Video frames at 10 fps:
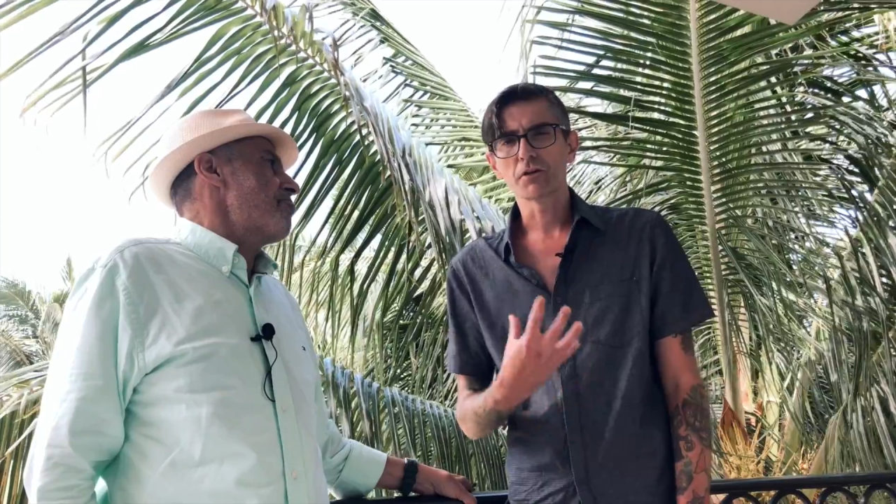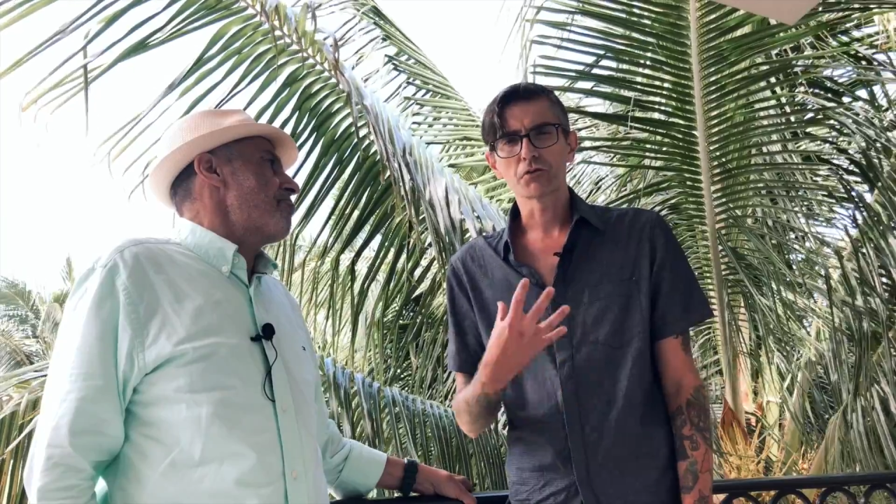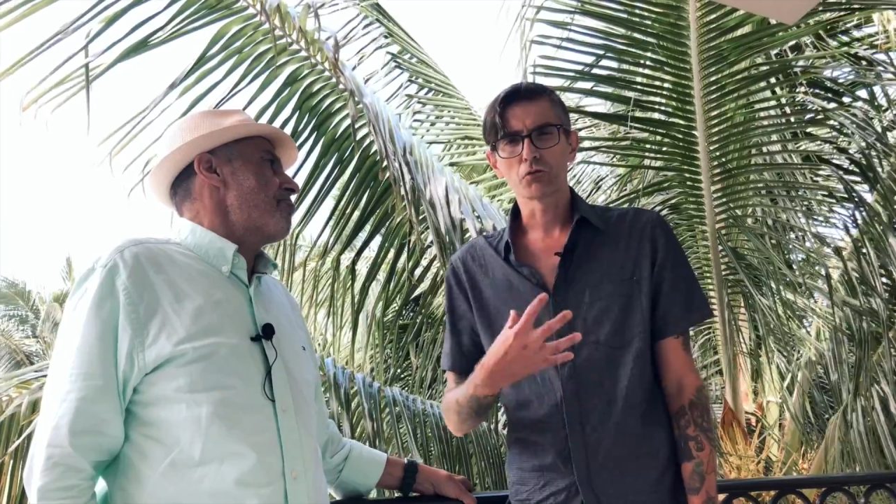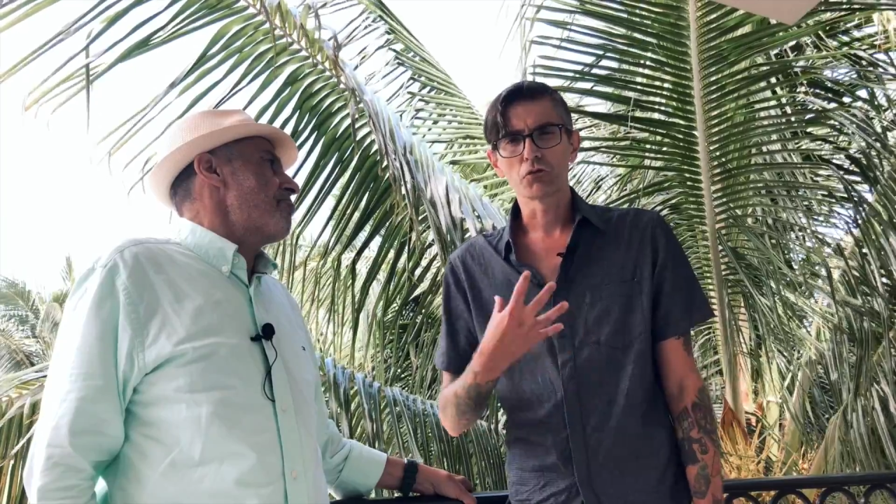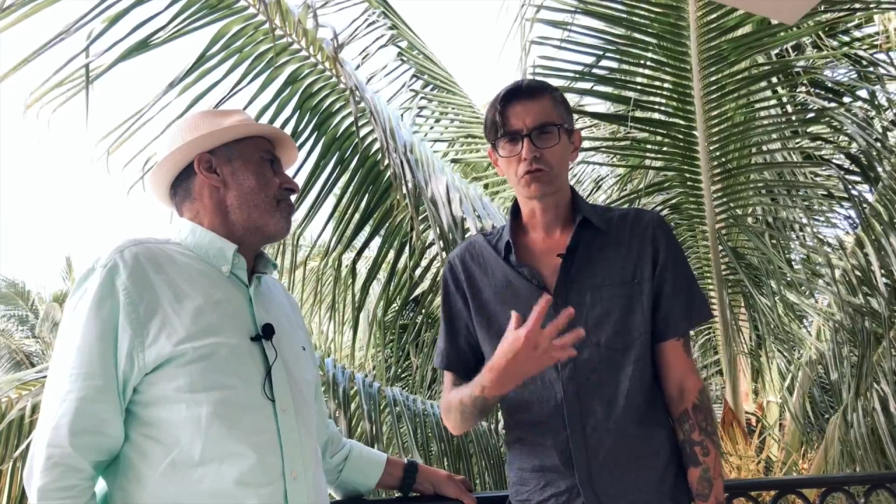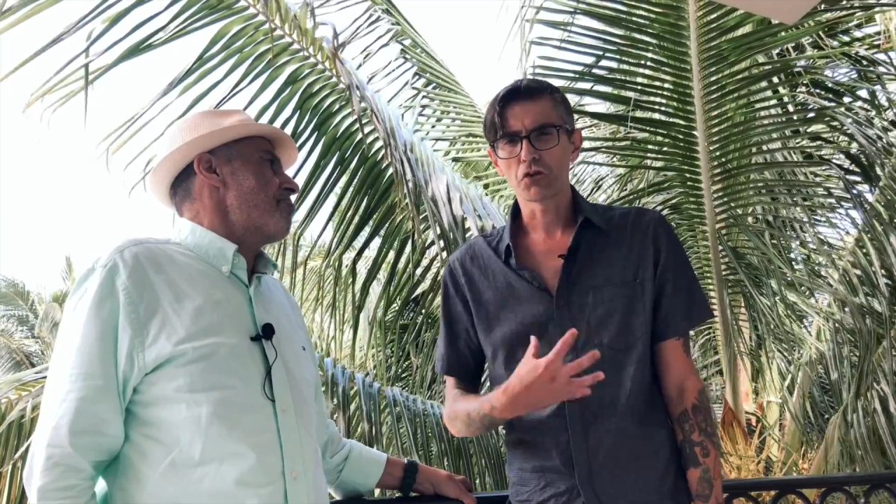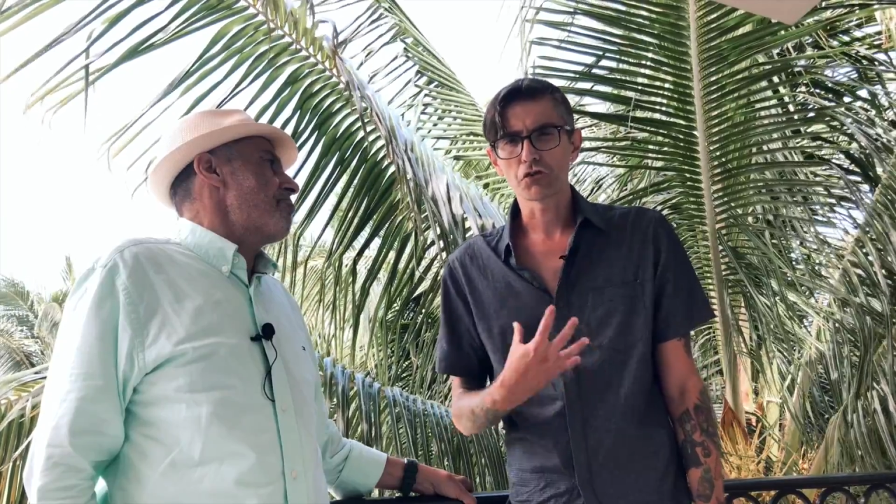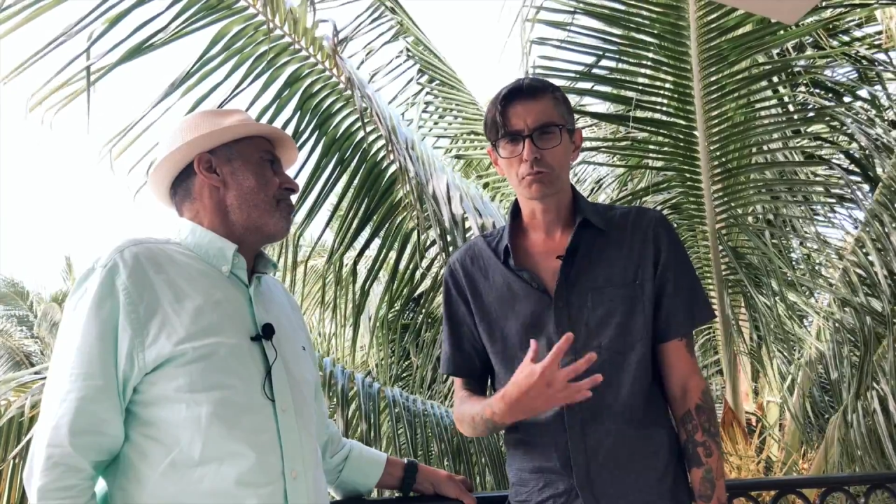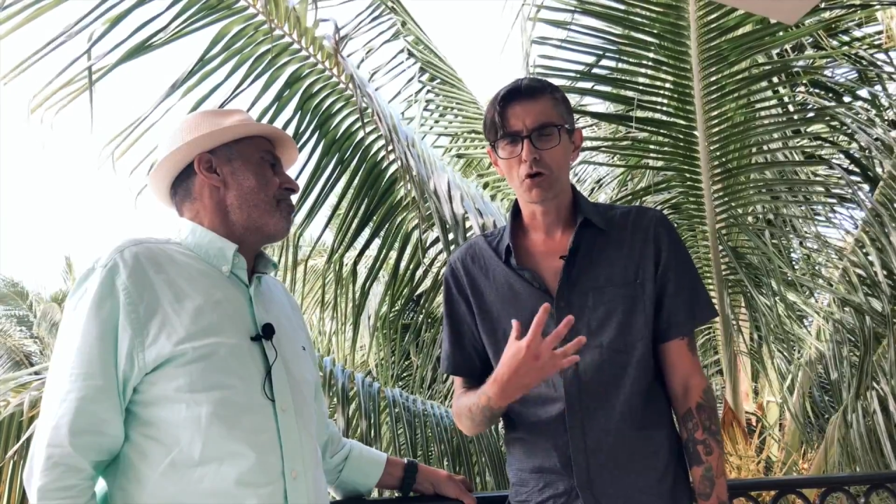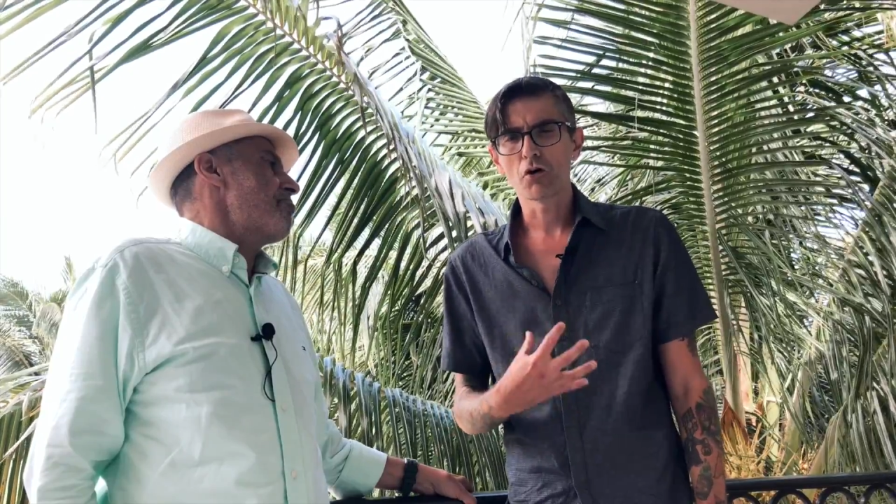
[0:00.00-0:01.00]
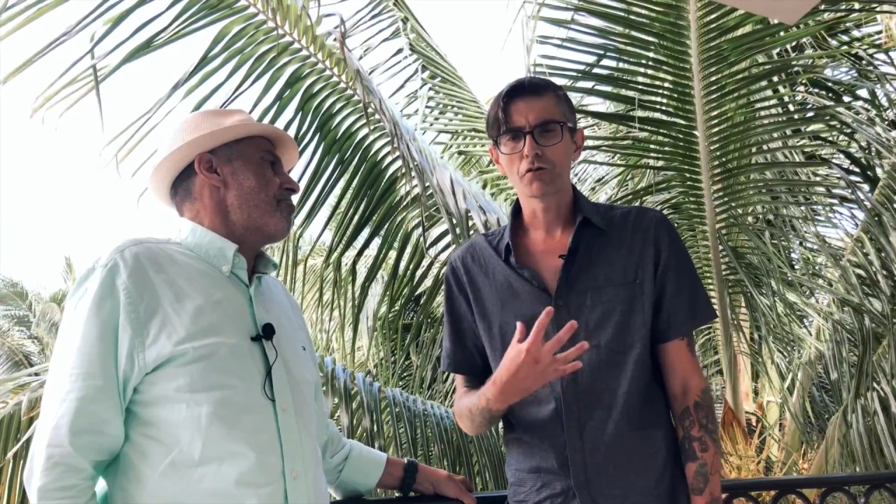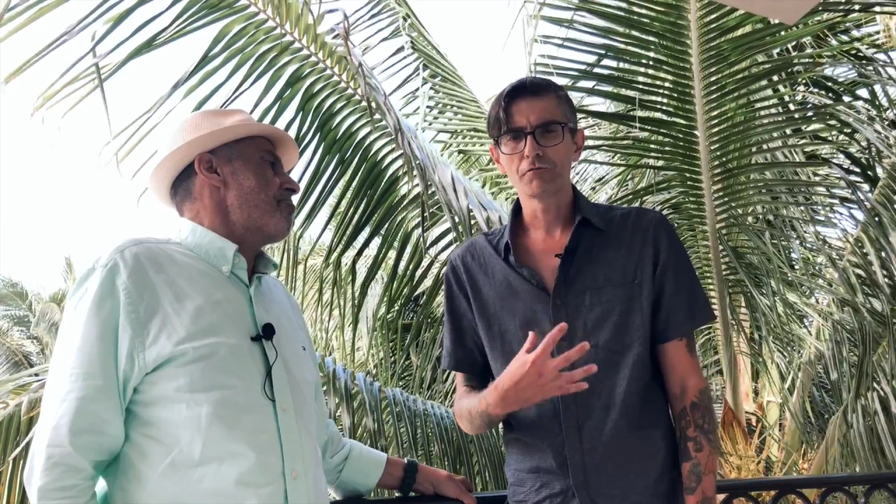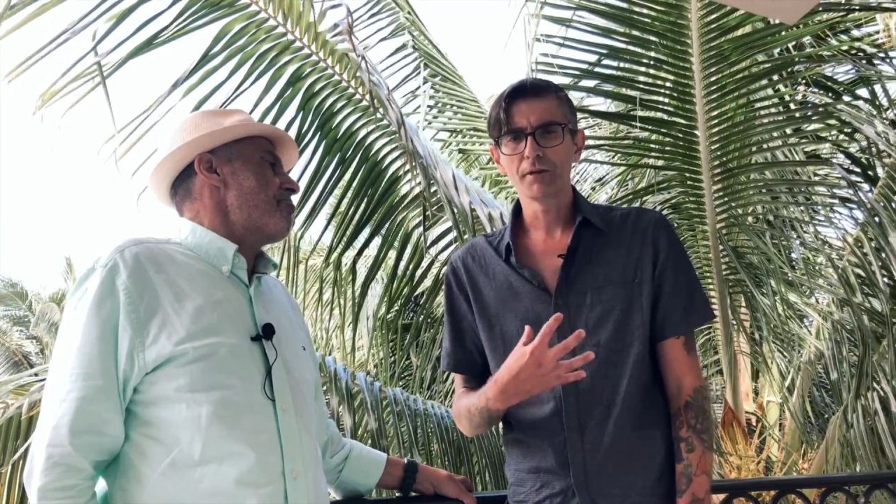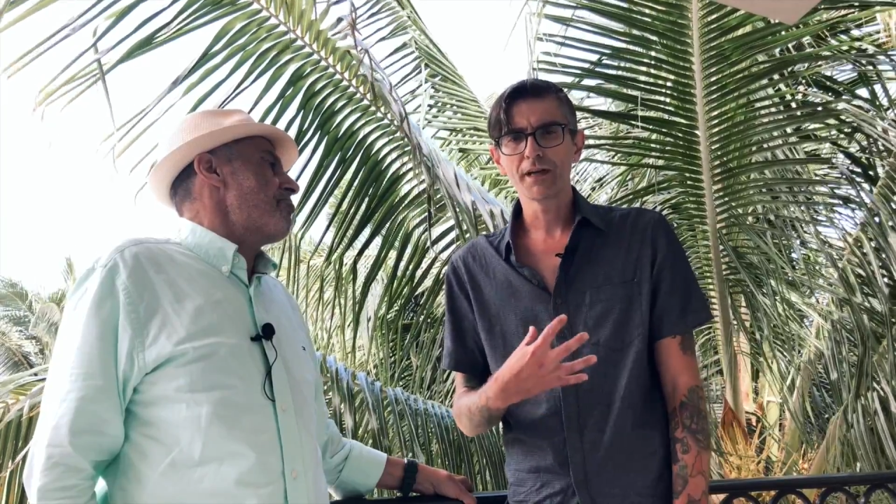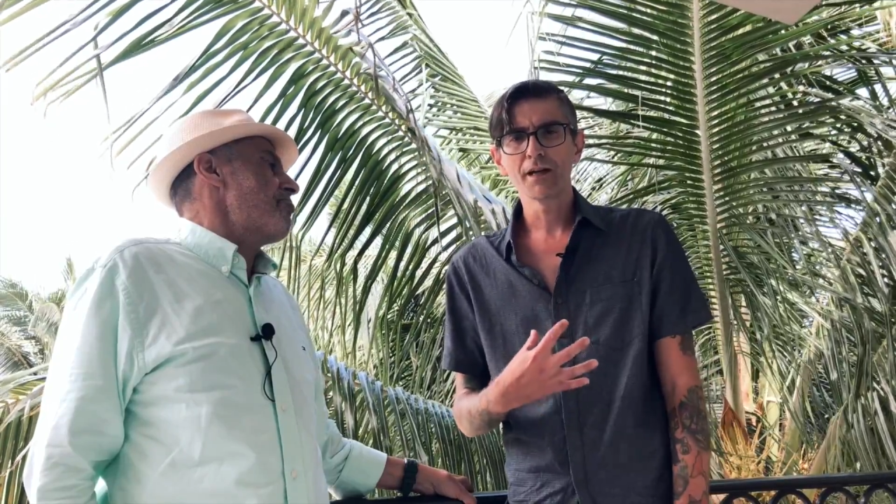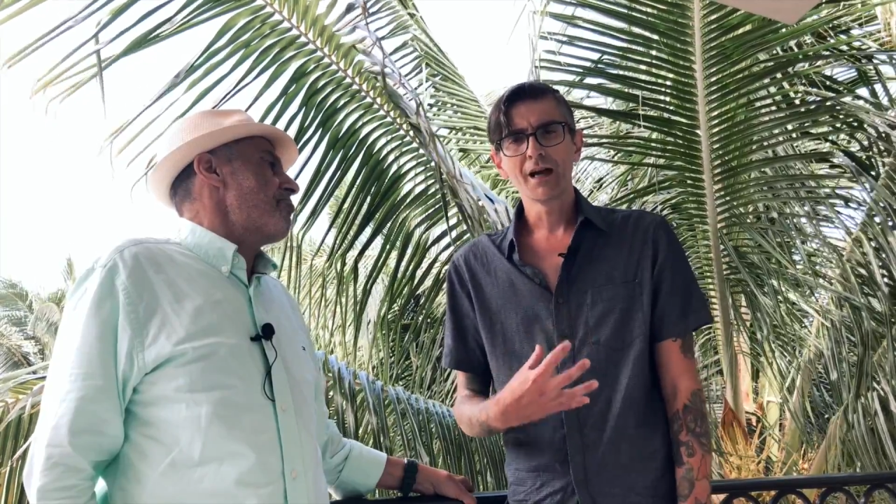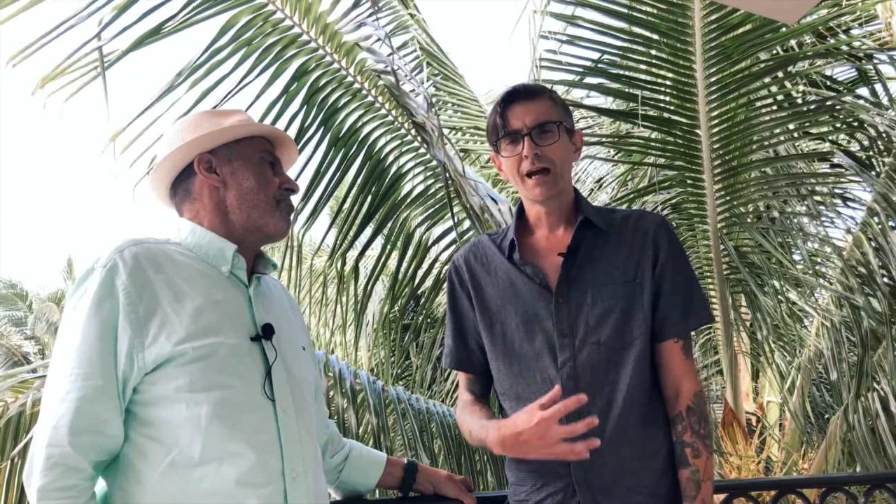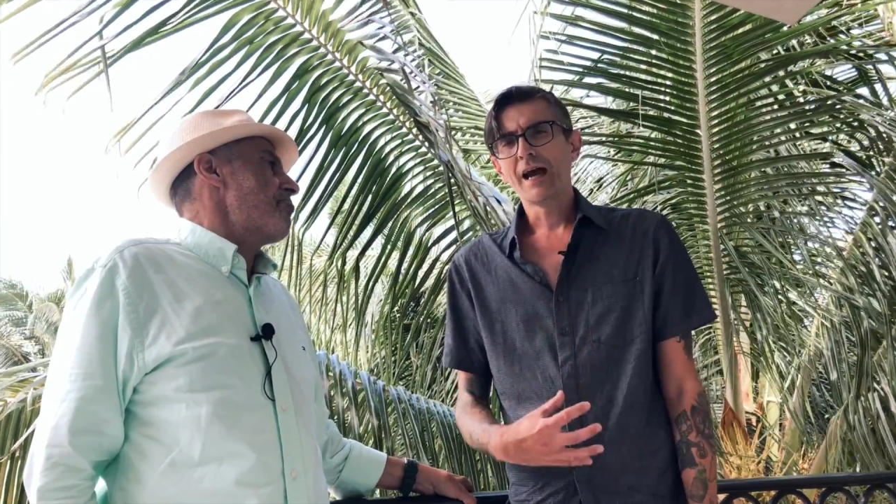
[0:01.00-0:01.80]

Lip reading: because it was such a part of me,